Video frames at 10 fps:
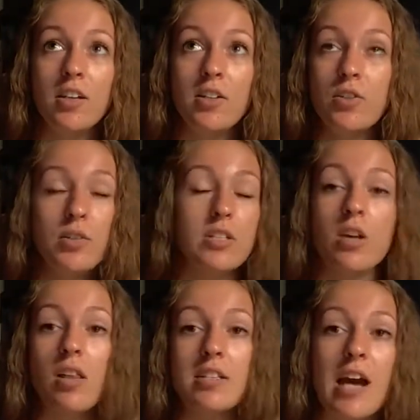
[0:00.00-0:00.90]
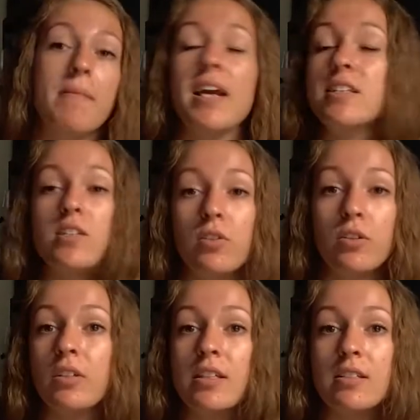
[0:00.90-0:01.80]
do this all the time. I still
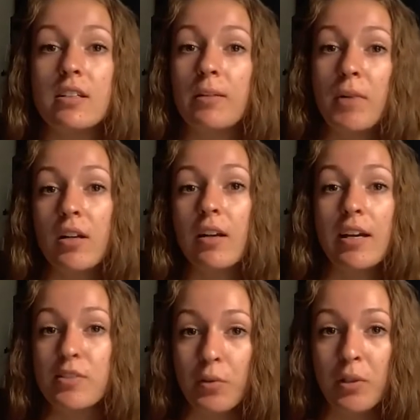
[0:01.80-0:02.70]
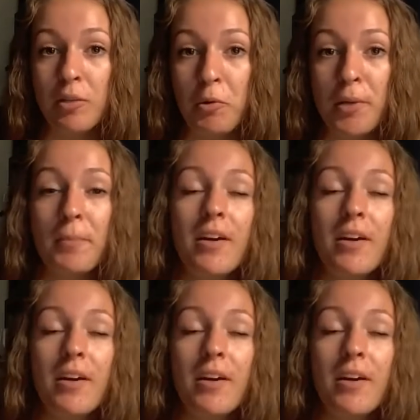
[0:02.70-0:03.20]
do this, and I'm not in high school anymore.